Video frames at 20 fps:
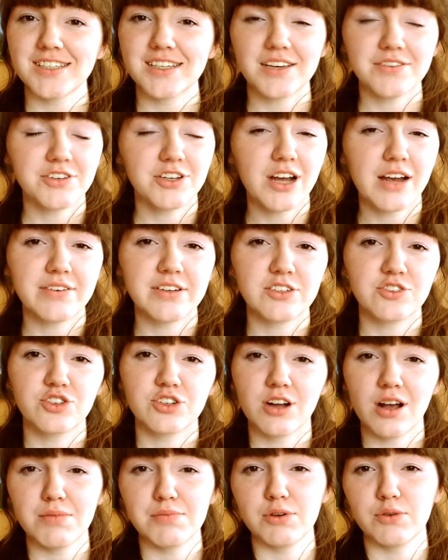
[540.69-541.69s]
If you're having
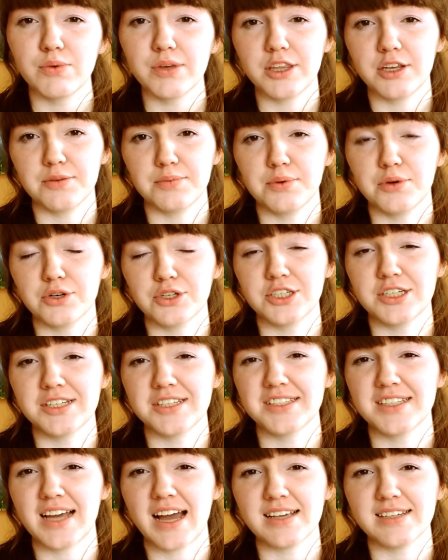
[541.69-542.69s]
trouble with your
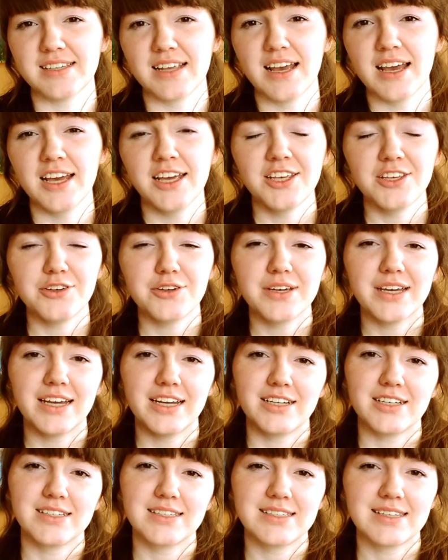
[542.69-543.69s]
portion size, you
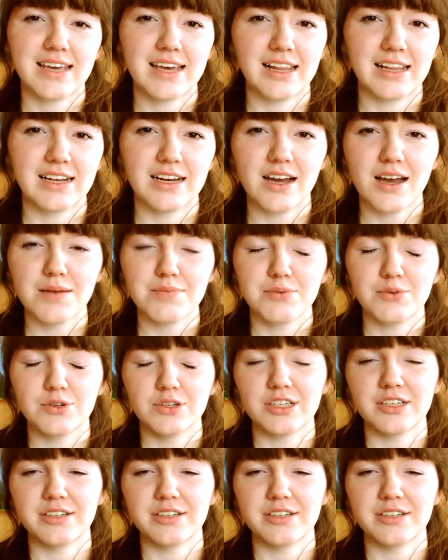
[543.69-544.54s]
can scale it up or